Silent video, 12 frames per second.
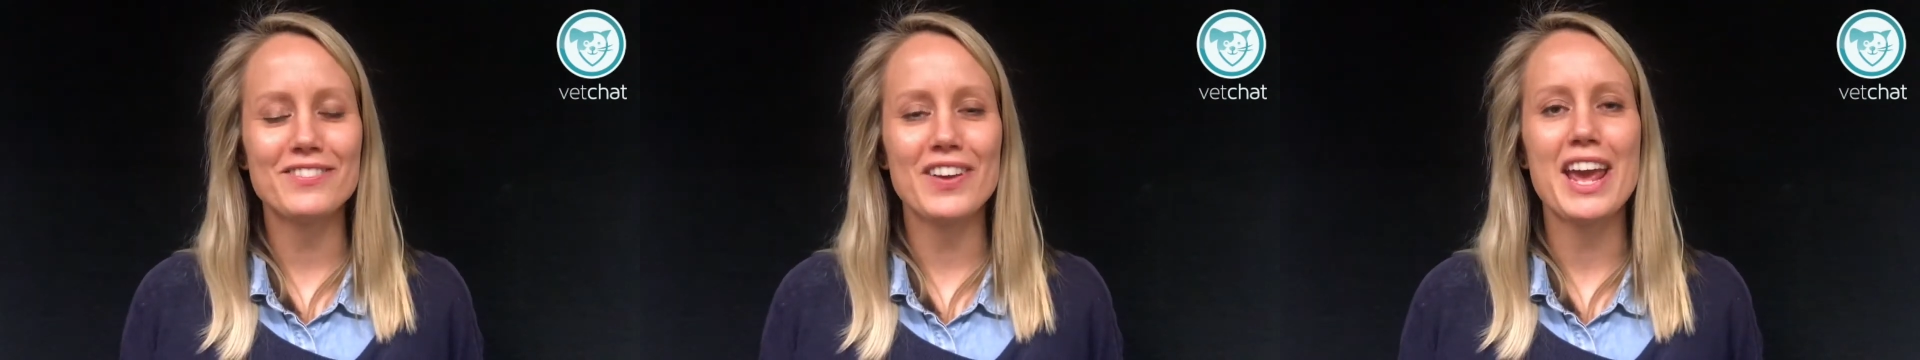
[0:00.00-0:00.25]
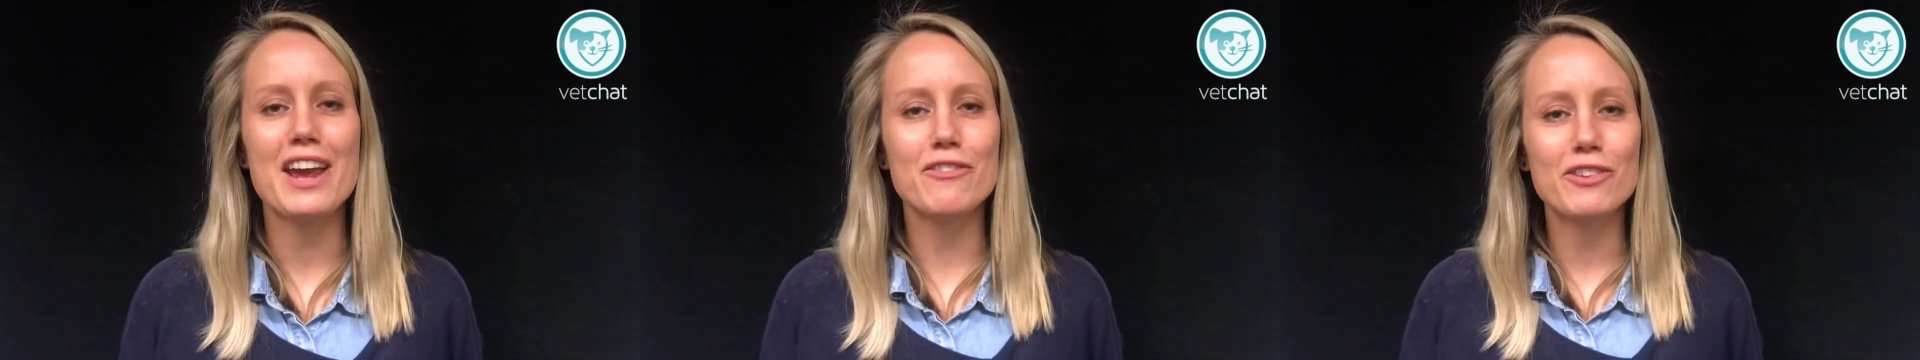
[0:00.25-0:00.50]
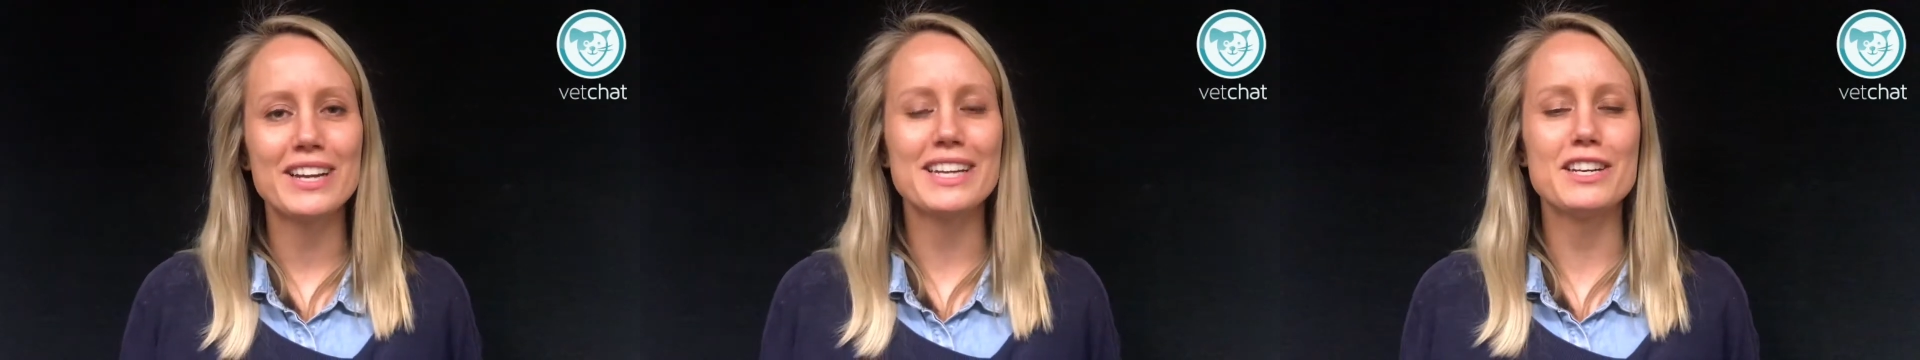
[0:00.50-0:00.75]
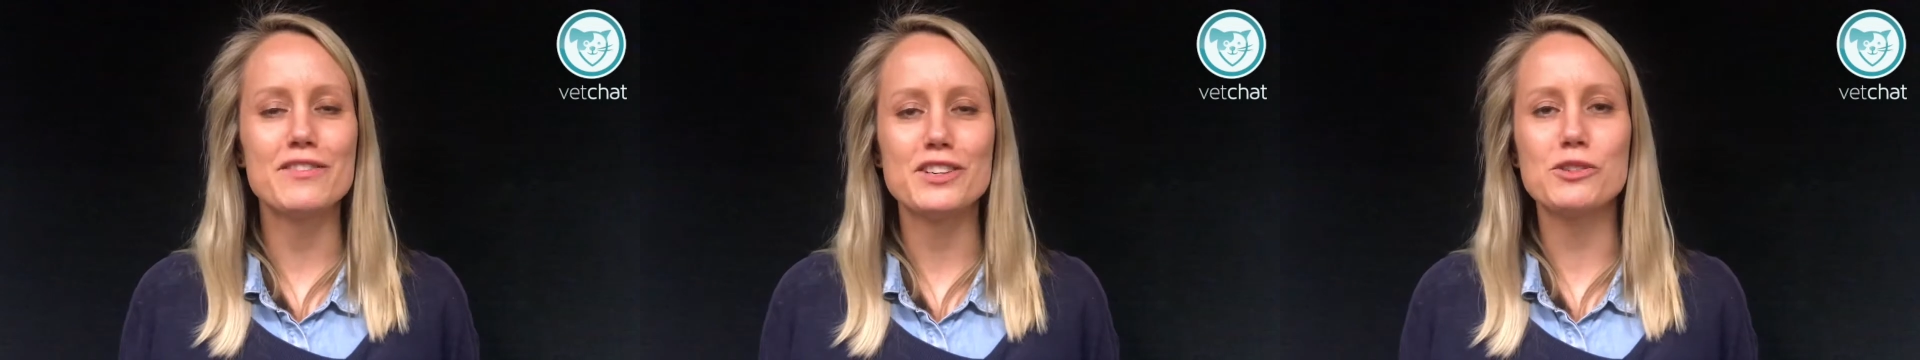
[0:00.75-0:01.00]
for every
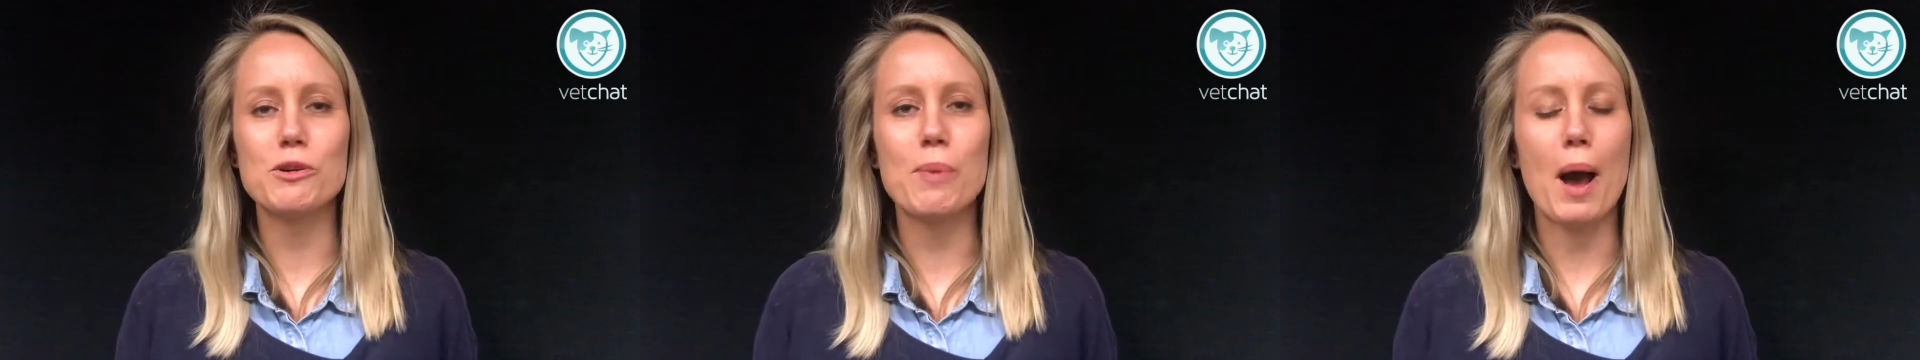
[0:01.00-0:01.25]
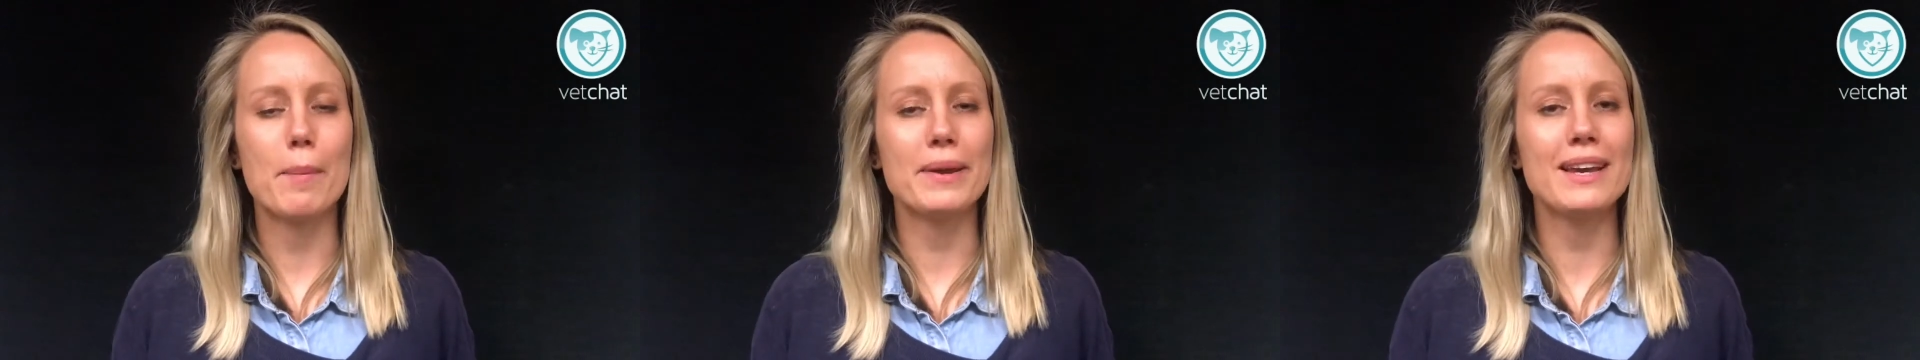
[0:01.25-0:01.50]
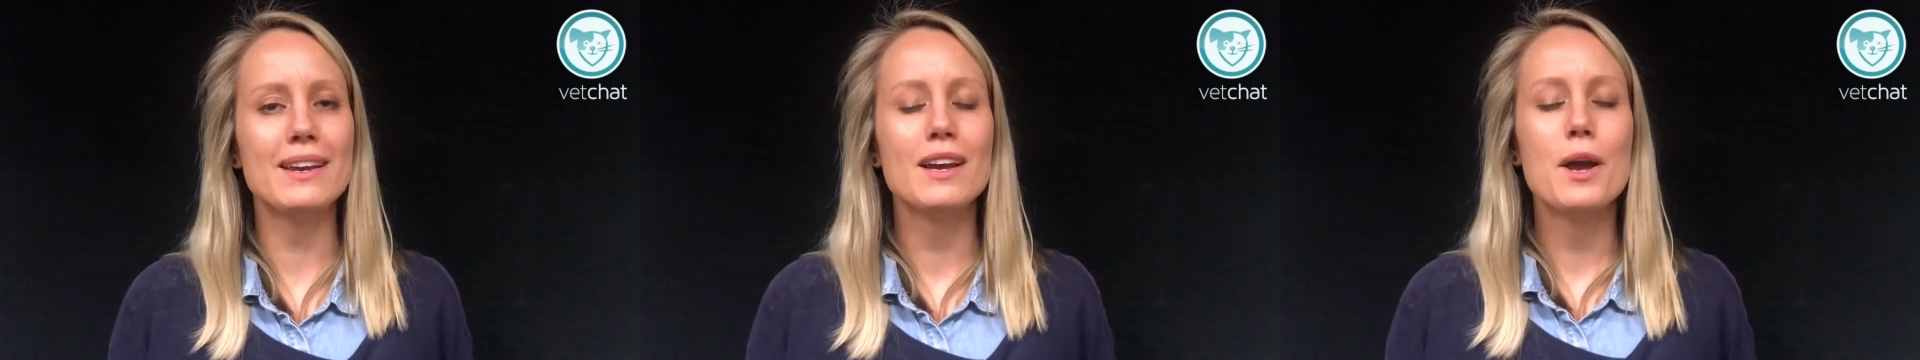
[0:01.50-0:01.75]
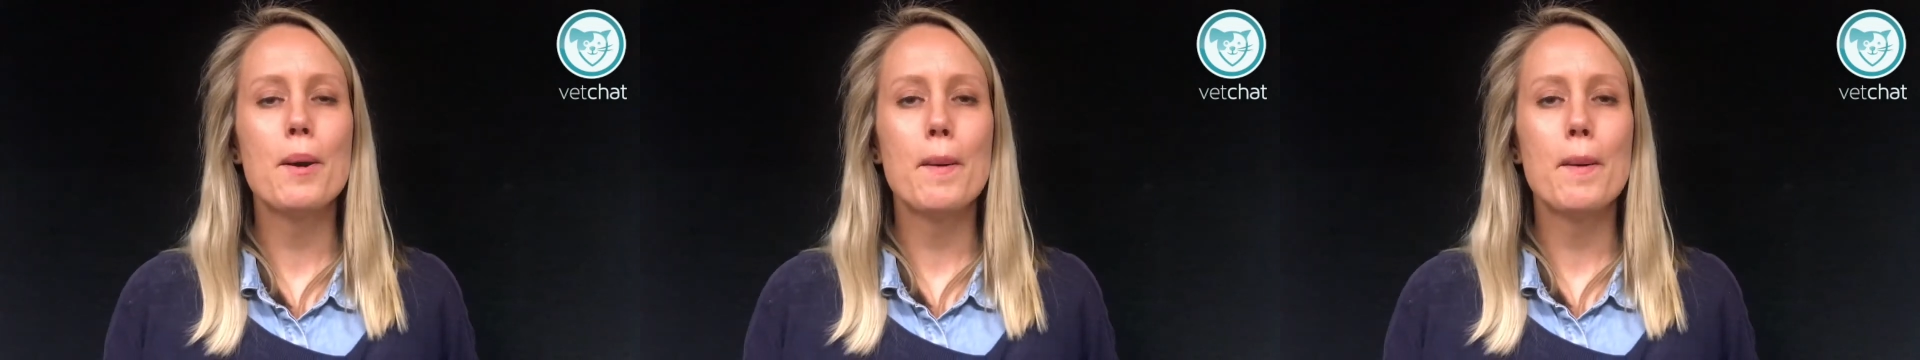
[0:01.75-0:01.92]
individual puppy,